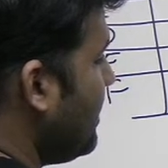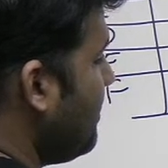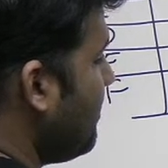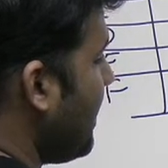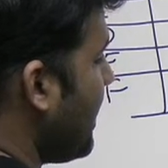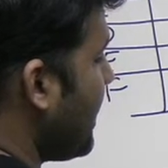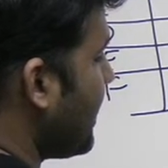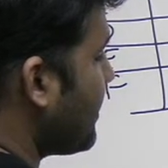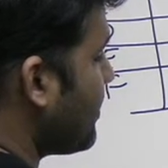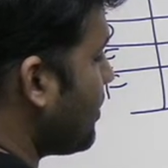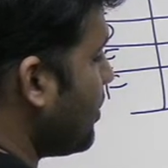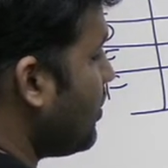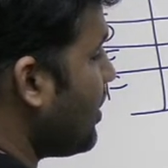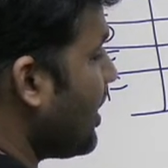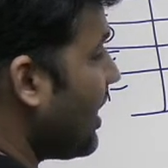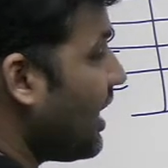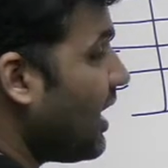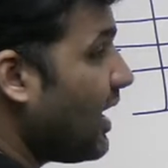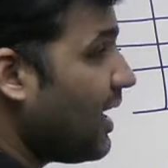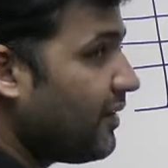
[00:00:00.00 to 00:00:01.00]
marks. So you are
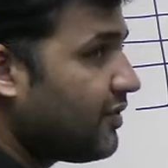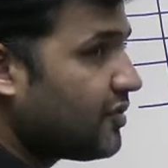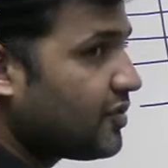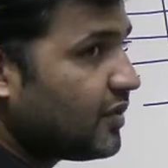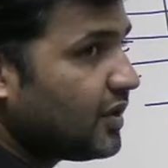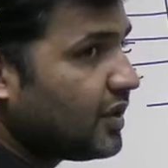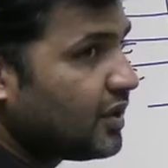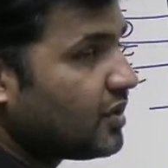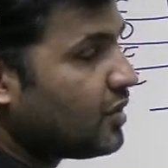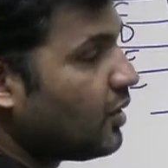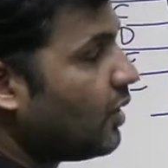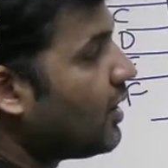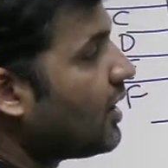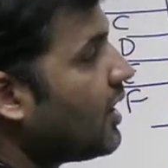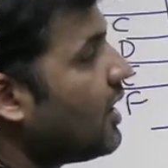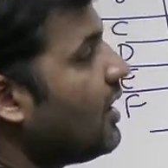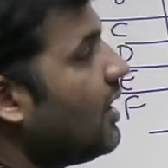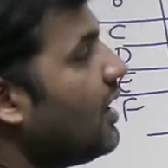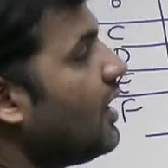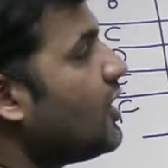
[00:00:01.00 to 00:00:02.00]
left with
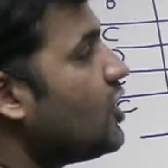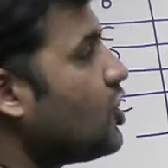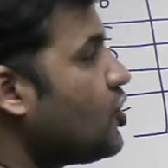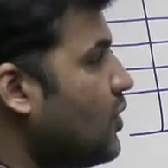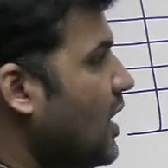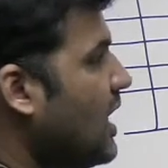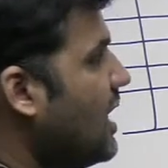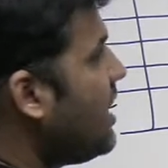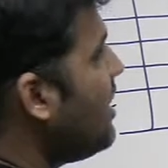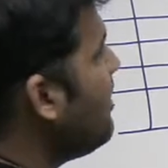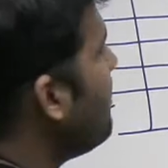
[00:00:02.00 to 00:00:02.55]
total 20